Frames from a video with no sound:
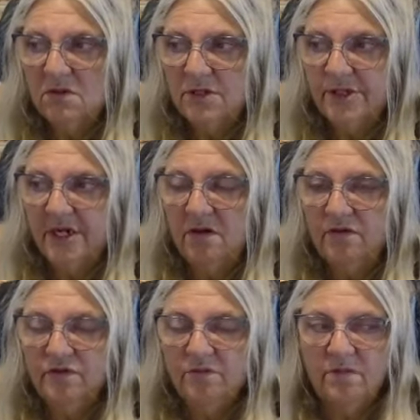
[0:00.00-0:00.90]
Stay away
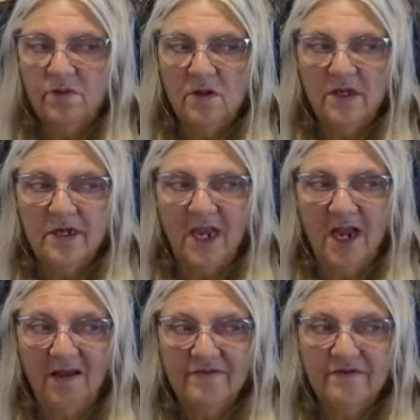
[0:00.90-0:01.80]
from people that
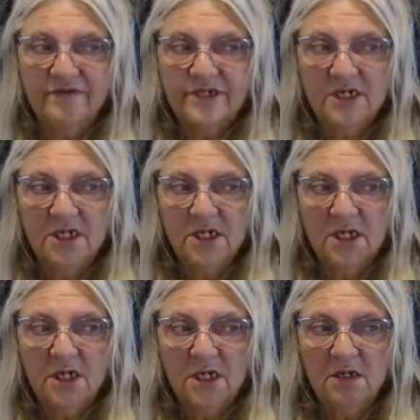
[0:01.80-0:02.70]
haven't
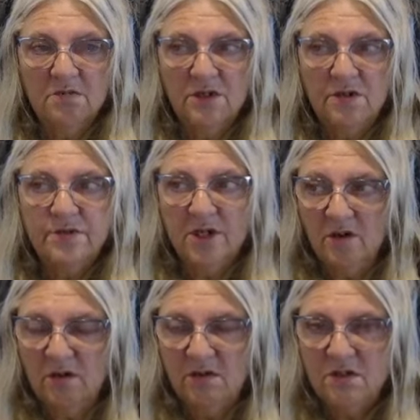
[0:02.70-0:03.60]
moved
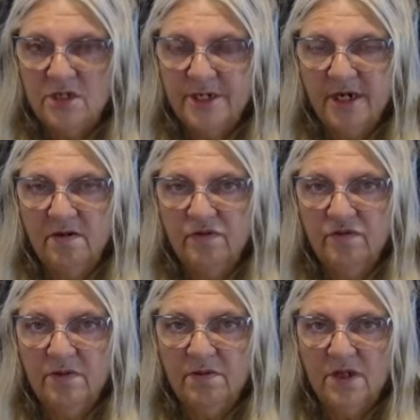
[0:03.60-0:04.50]
on. Stay away
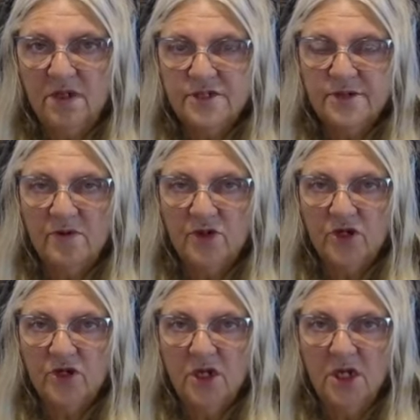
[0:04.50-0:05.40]
from people that just want
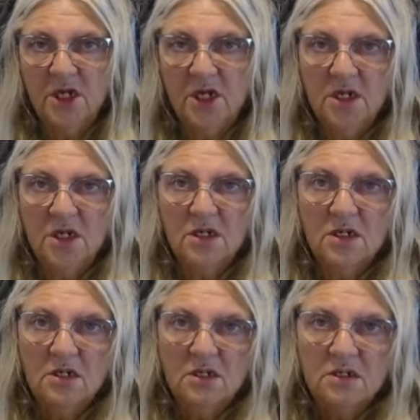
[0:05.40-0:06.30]
to
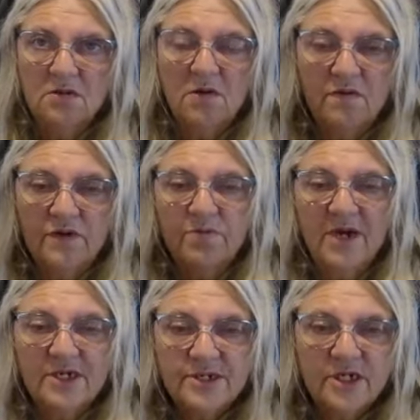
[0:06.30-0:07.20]
go over the
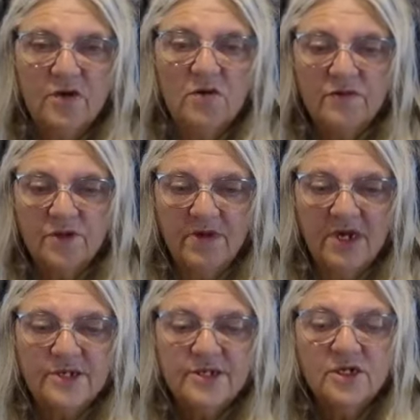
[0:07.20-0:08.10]
past and go over the
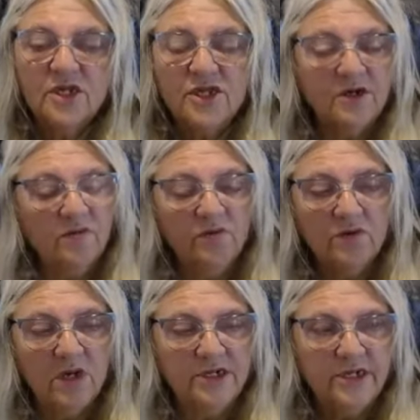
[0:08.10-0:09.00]
past. And they don't,
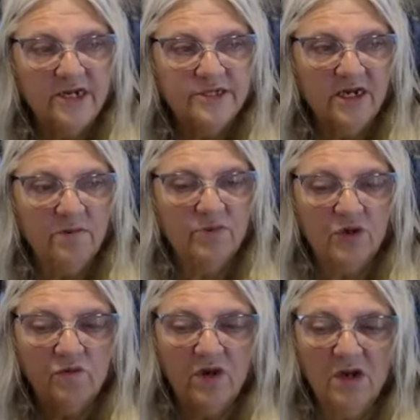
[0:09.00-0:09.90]
it's like a
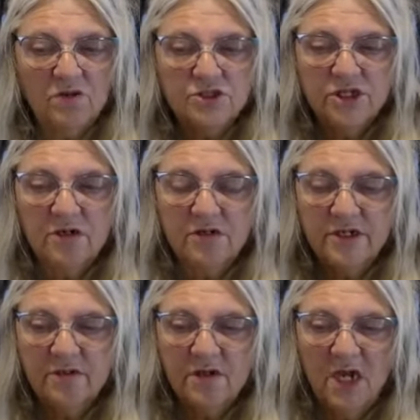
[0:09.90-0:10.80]
broken record, they
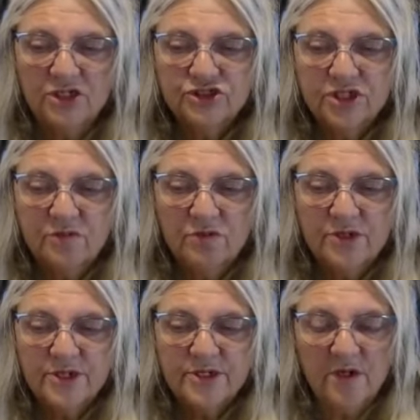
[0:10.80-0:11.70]
don't actually
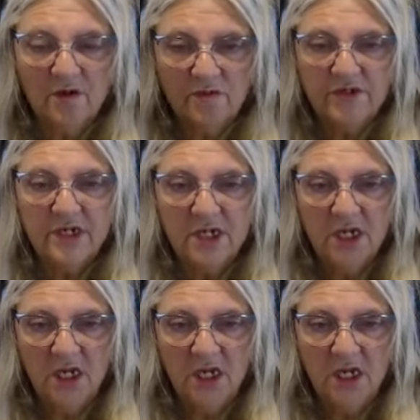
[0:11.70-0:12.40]
want to solve it.